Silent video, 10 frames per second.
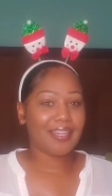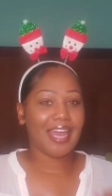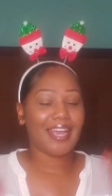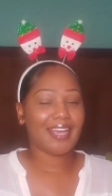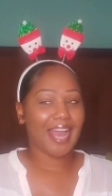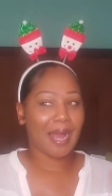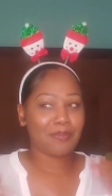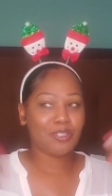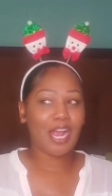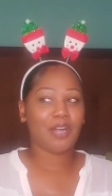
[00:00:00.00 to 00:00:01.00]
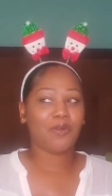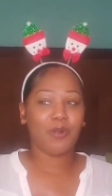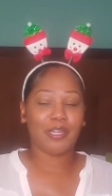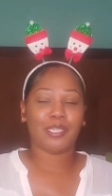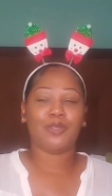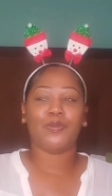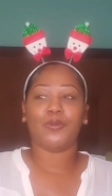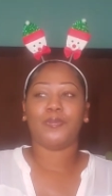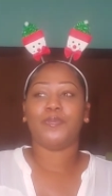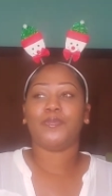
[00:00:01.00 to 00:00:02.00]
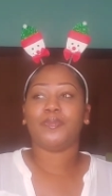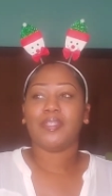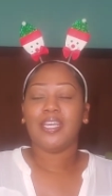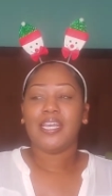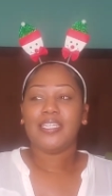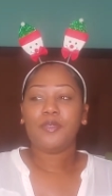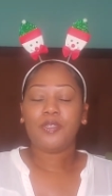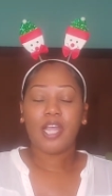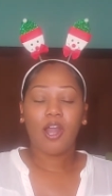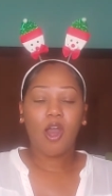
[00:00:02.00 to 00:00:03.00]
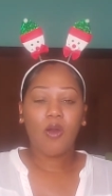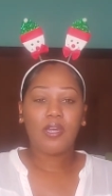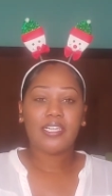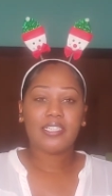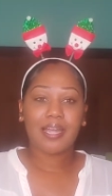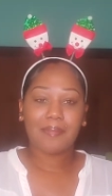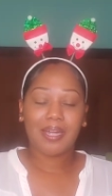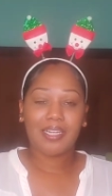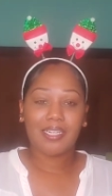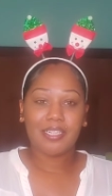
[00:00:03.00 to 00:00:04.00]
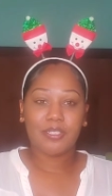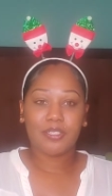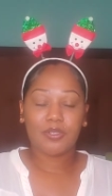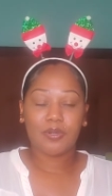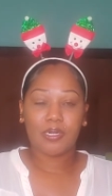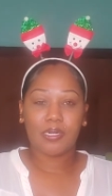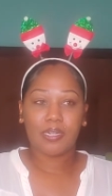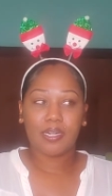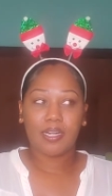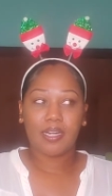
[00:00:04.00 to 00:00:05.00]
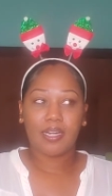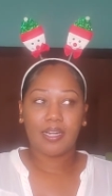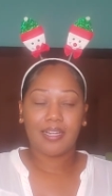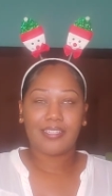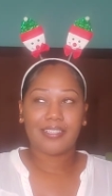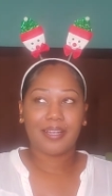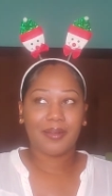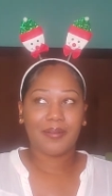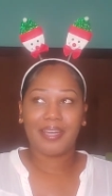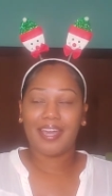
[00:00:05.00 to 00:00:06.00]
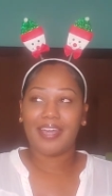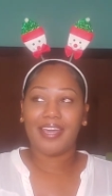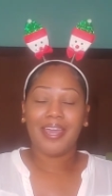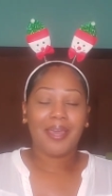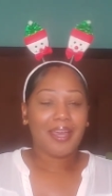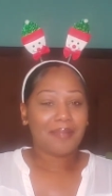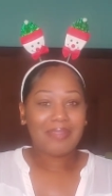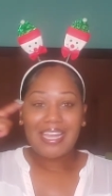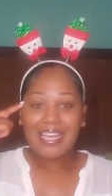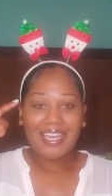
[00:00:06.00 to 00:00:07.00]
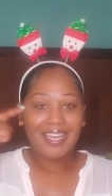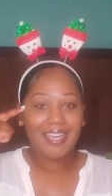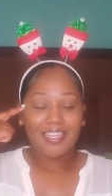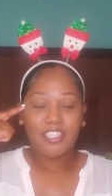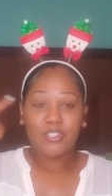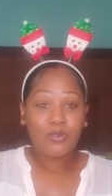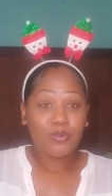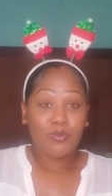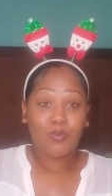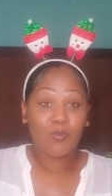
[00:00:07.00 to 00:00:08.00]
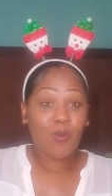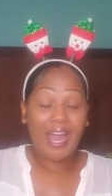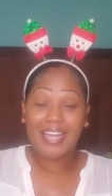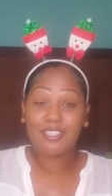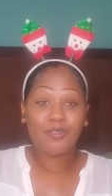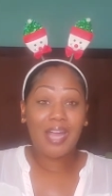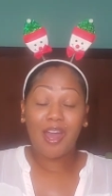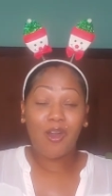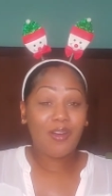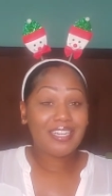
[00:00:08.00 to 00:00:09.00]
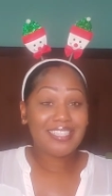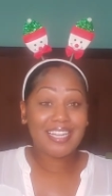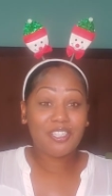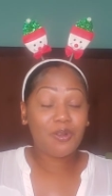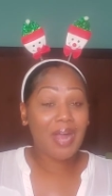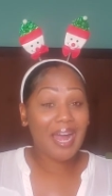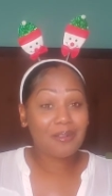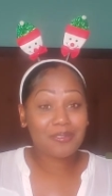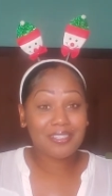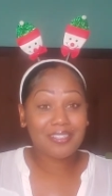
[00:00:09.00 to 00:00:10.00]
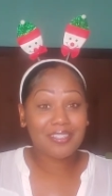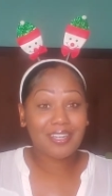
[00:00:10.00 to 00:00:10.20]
Like, I'm trying to work it through. She was like, oh, let's stop by the liquor store. I said, okay. Thinking, dude, why ain't you got all this at your house?